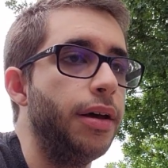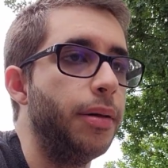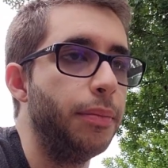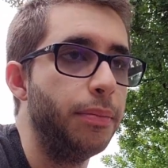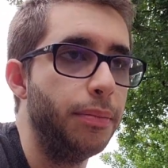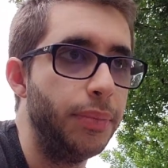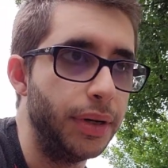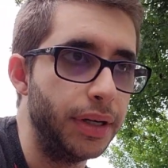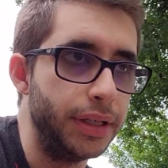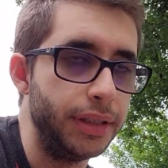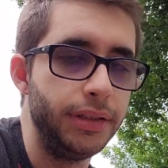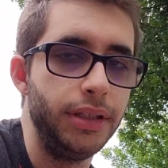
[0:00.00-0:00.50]

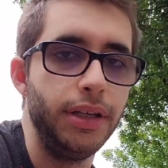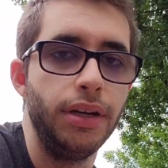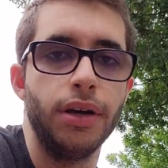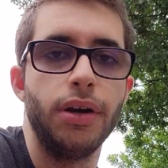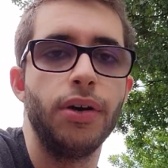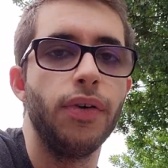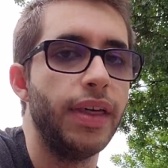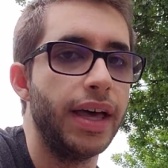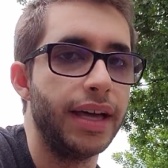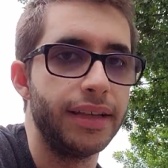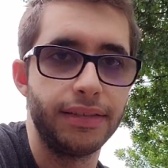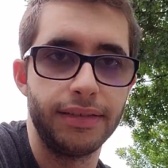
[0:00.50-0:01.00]
but you
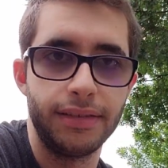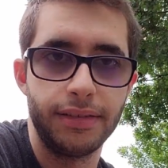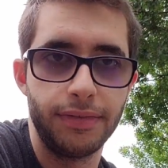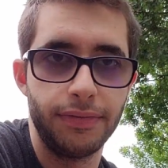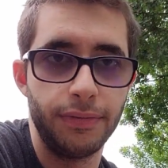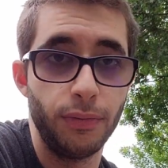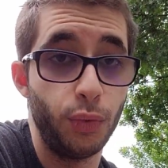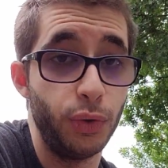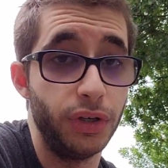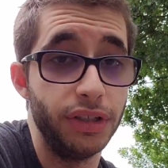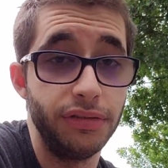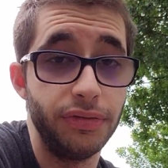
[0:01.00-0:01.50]
know, that's
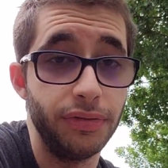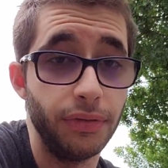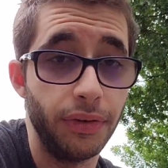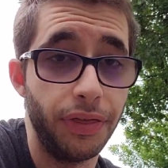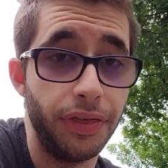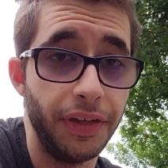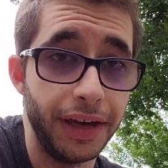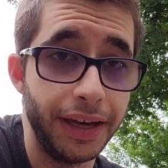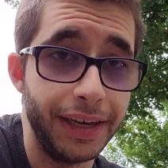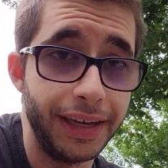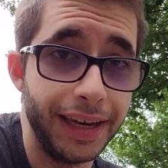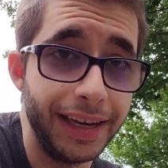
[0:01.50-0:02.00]
wishful
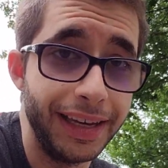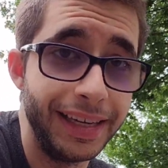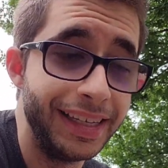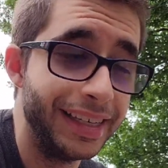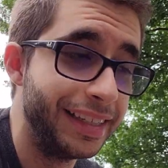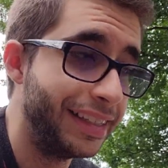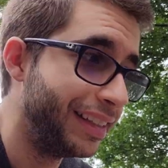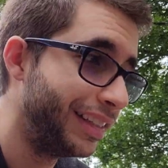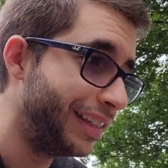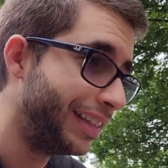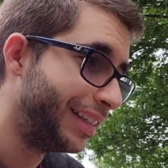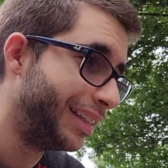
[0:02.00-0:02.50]
thinking.
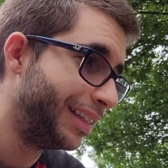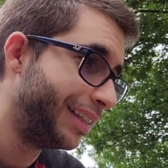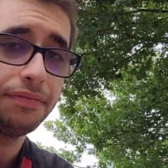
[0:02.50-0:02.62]
And